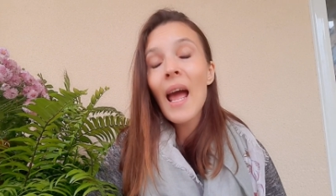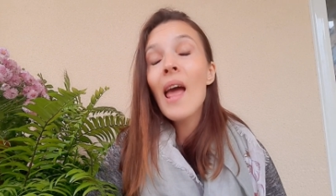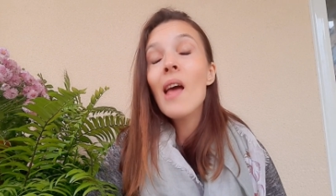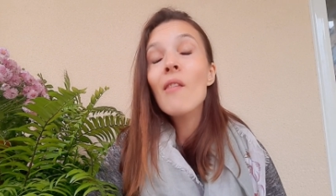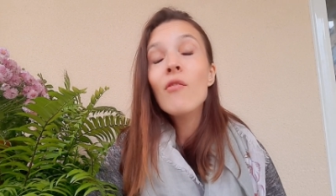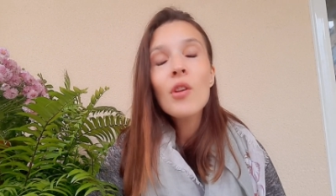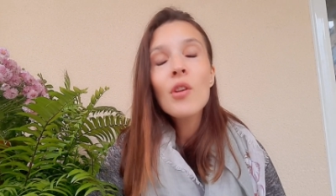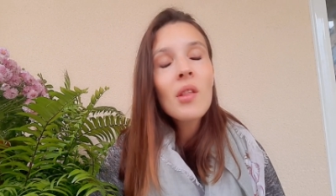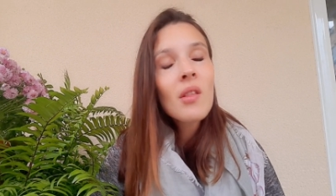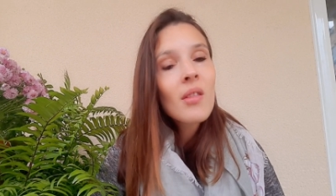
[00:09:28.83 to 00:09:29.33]

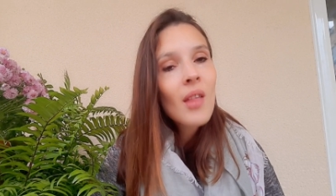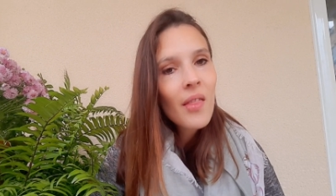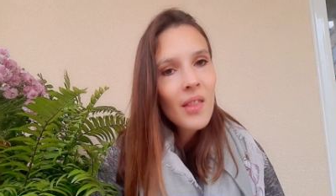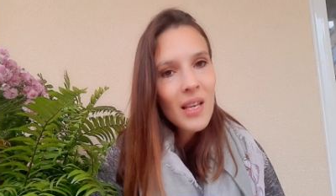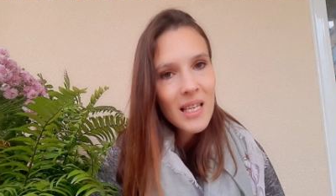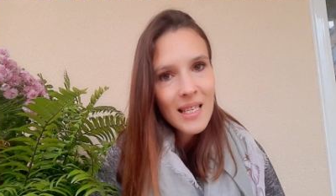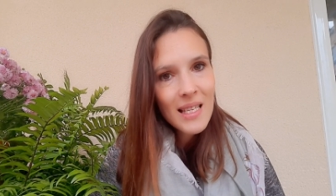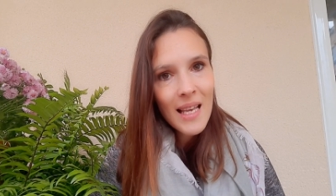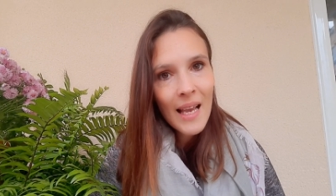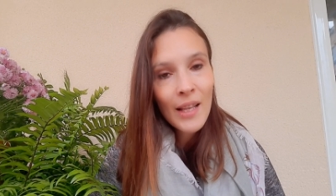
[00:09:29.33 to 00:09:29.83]
everything that
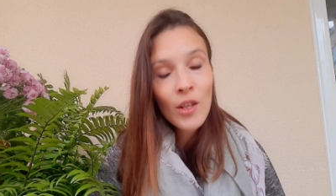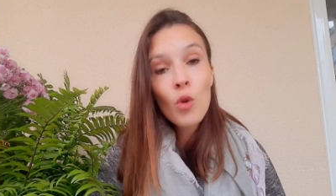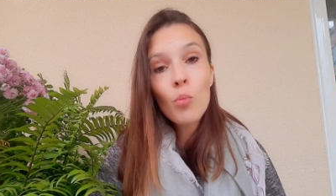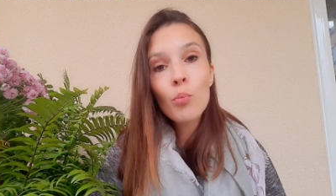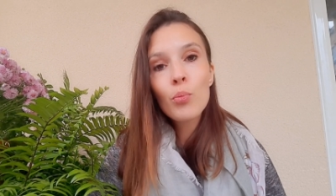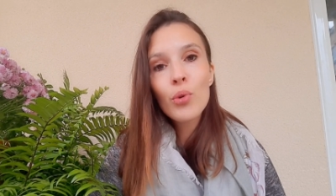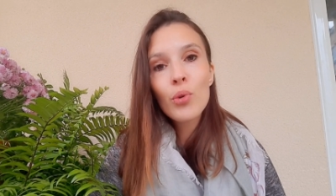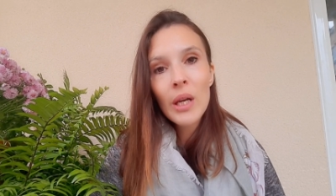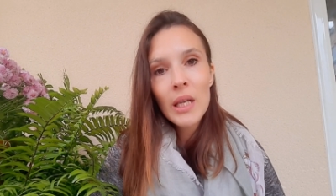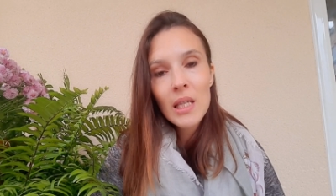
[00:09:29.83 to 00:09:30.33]
they send you,
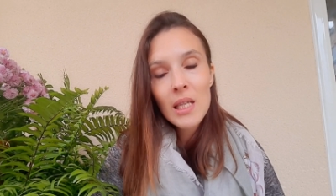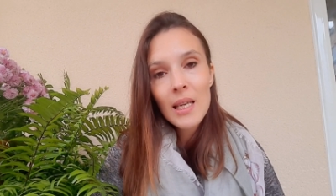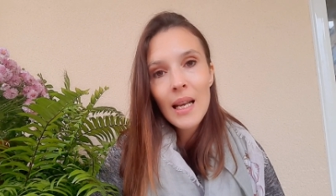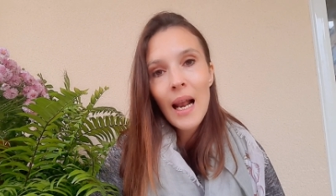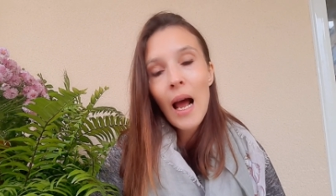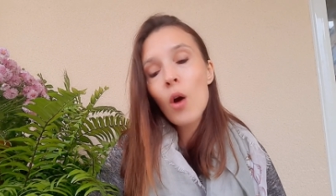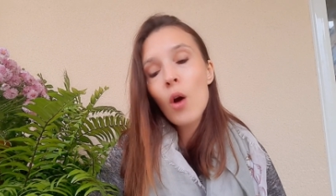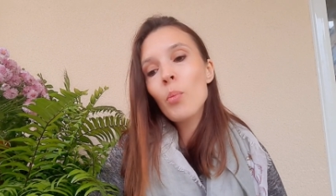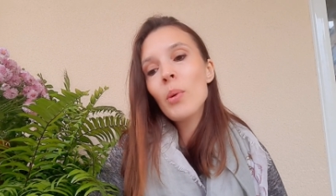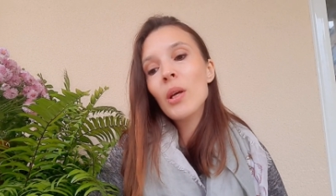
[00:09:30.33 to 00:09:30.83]
print it
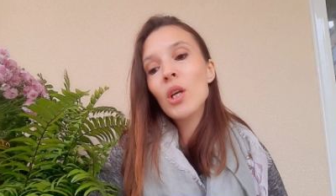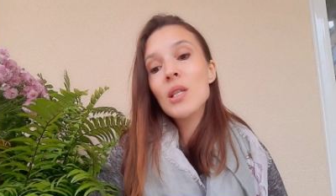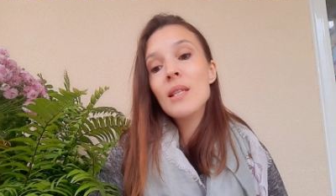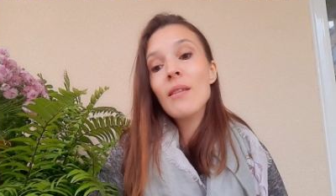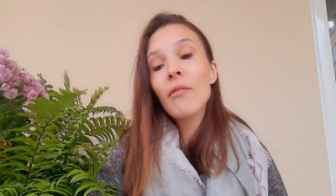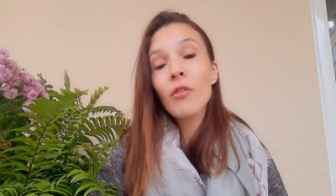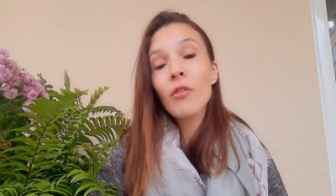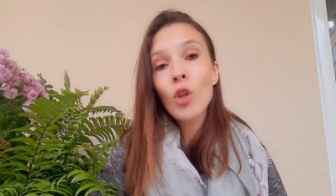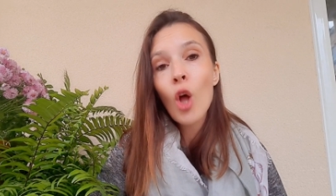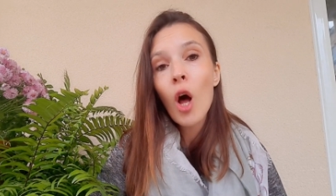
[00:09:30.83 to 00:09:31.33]
out, because
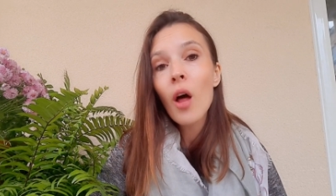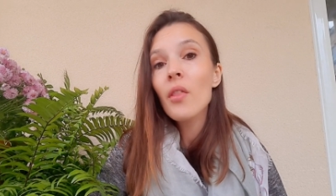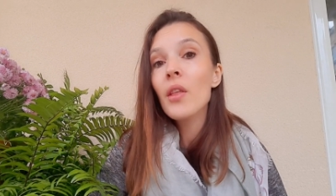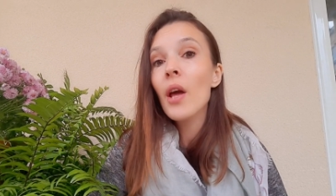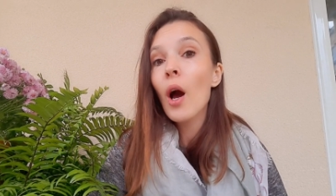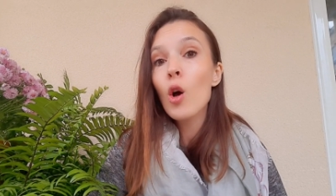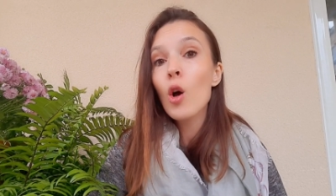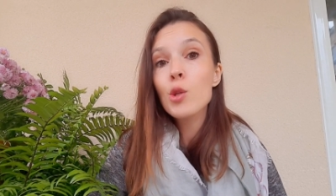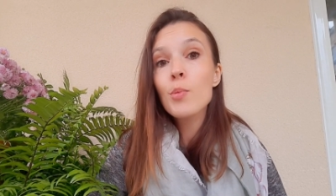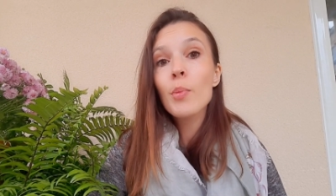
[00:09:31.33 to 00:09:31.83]
if not, the
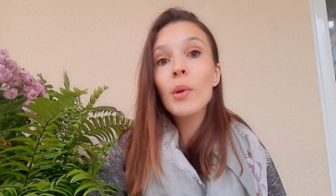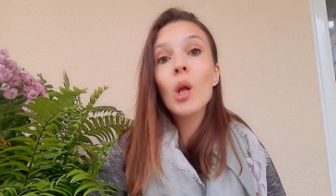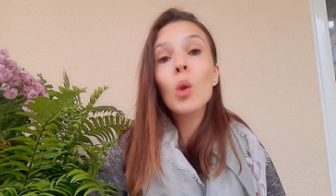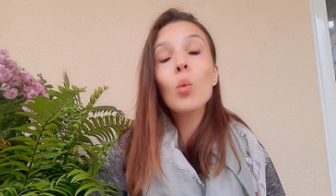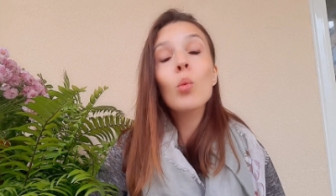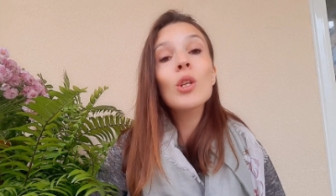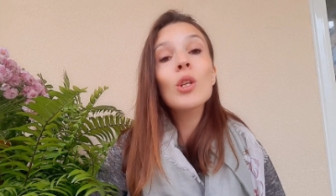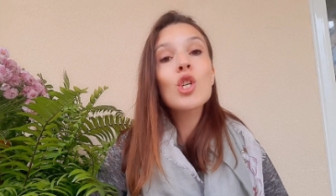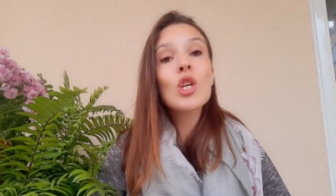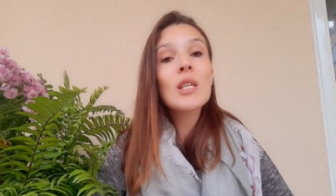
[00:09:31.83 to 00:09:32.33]
hospital
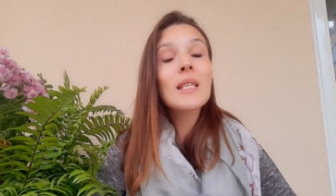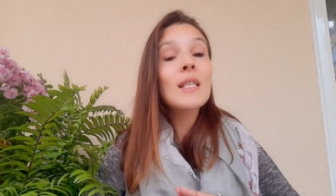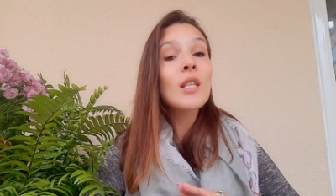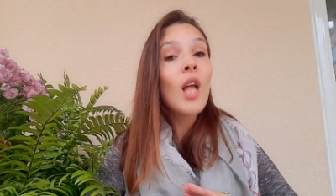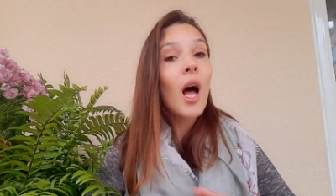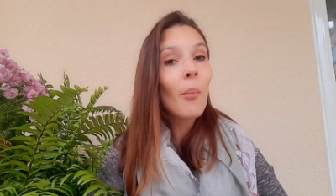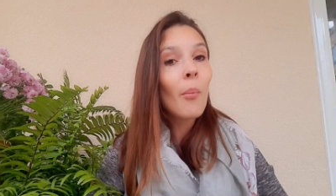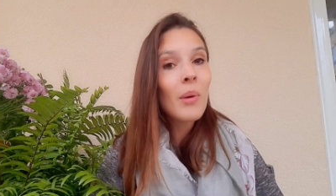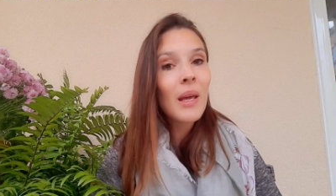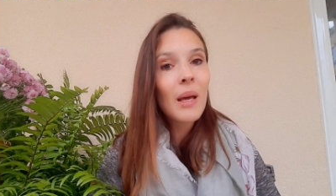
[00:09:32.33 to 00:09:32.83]
will just
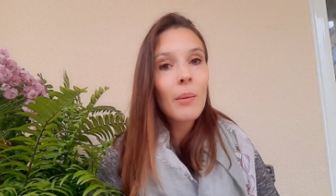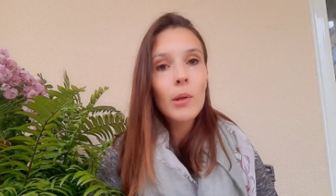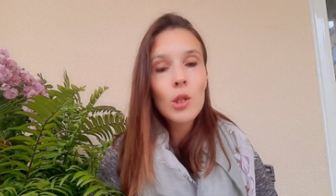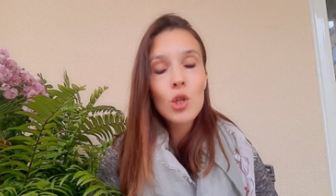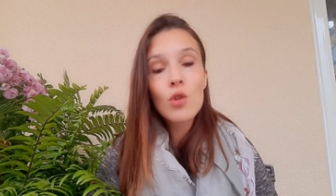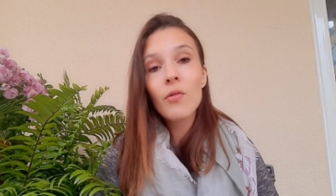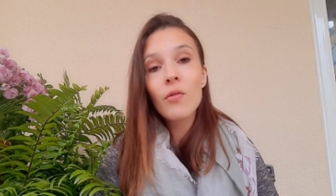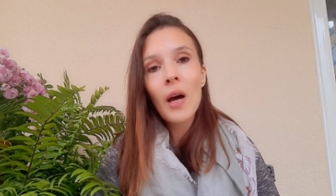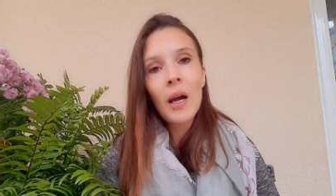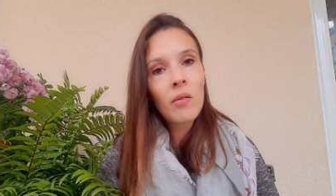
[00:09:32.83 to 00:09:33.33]
not be able
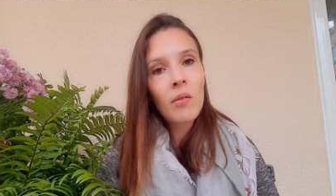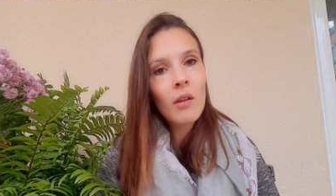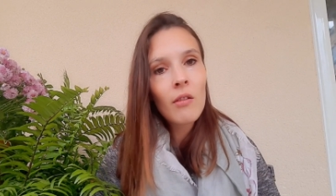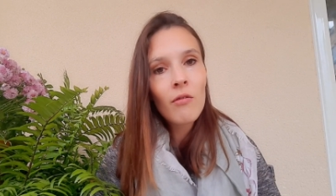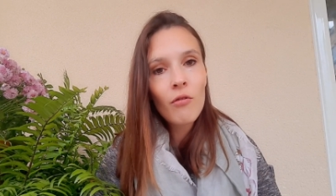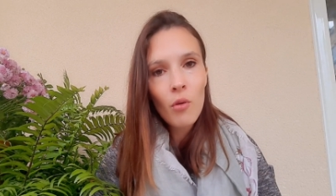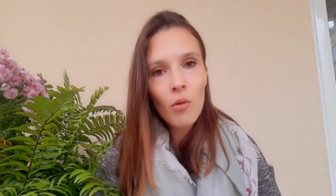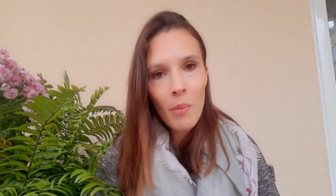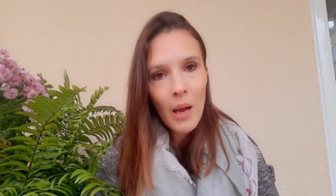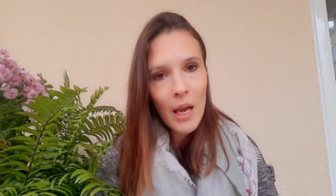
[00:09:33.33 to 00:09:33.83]
to find the
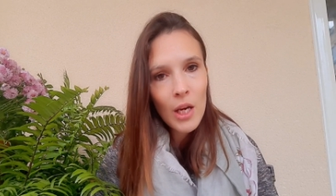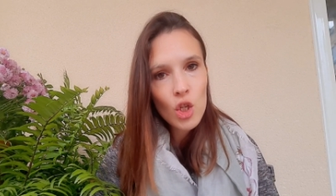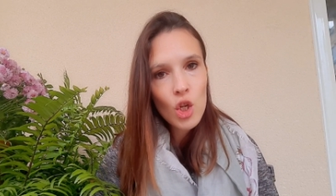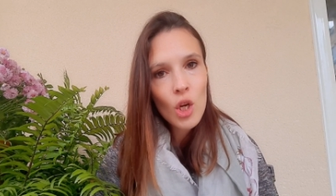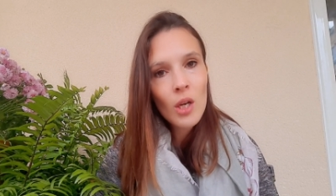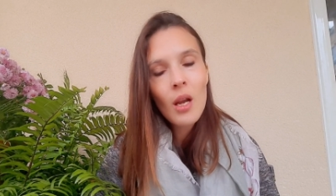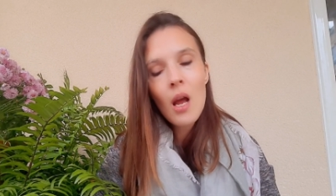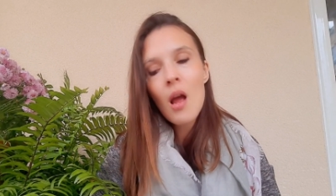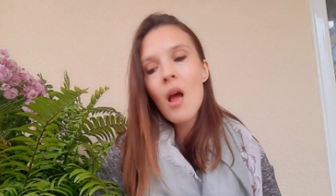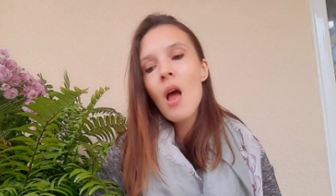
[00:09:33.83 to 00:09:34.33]

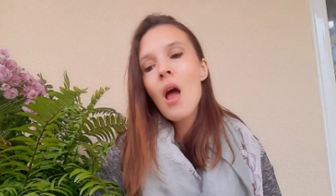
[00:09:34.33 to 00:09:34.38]
information